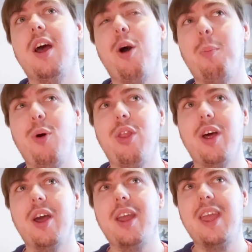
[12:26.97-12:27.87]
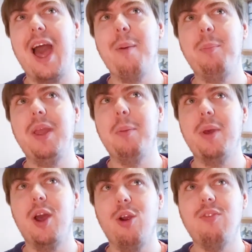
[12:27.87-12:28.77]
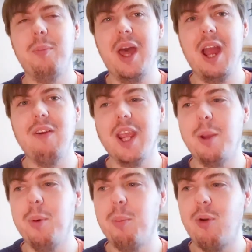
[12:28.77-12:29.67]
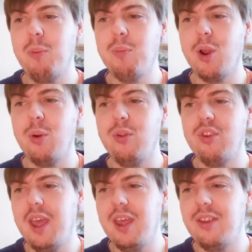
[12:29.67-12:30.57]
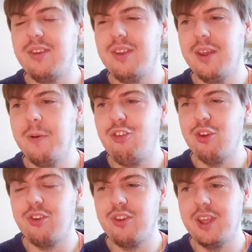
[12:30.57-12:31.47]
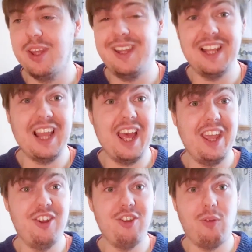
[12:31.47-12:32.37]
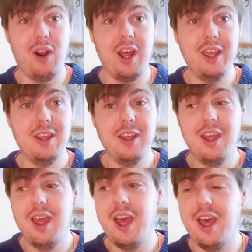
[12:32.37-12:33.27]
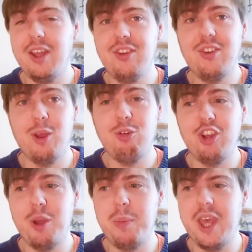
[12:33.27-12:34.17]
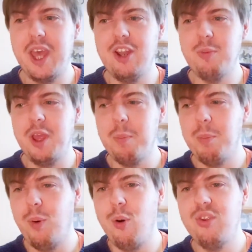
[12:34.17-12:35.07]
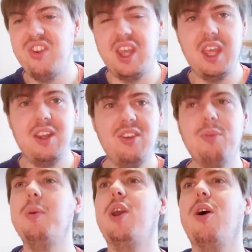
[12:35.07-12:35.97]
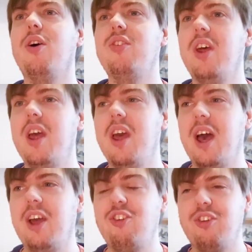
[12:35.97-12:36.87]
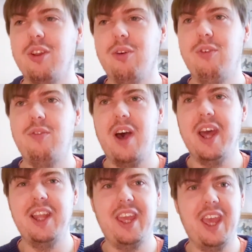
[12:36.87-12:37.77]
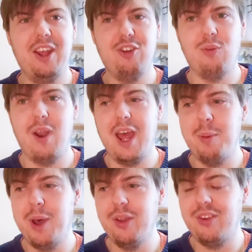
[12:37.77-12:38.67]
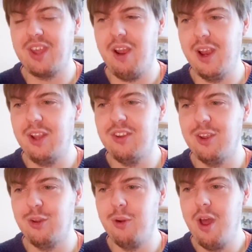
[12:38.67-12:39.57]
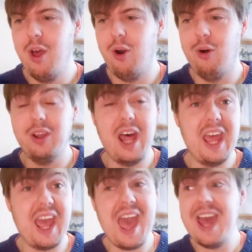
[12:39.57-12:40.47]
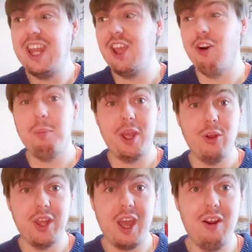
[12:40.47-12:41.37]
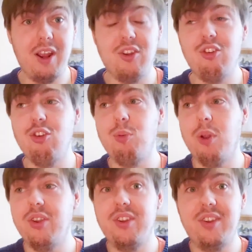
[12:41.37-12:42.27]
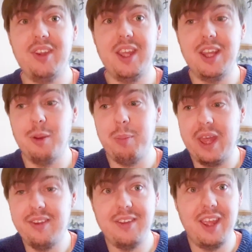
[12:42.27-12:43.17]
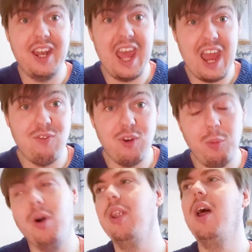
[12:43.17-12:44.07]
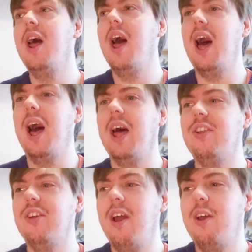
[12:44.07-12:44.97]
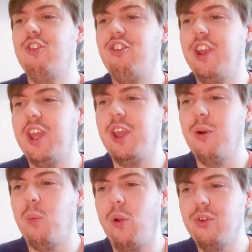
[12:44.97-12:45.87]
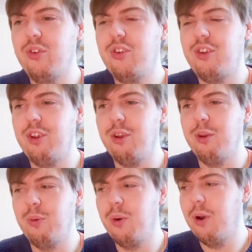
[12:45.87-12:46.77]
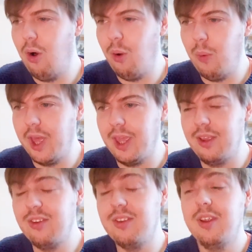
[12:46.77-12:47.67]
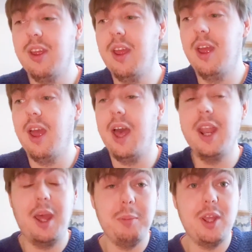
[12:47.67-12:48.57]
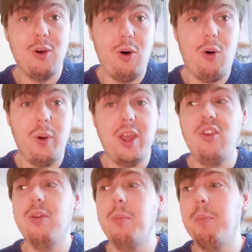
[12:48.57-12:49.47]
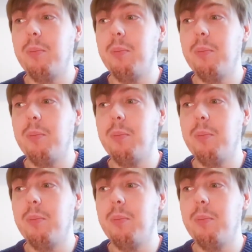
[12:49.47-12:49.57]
her mother can be a bit overbearing, but Primrose is just a delight to write, and so she appeared in more scenes because I just loved finally getting to write about this character who, unlike any of my other characters, just wants to see the best in everyone, and she wants to always, and I mean always,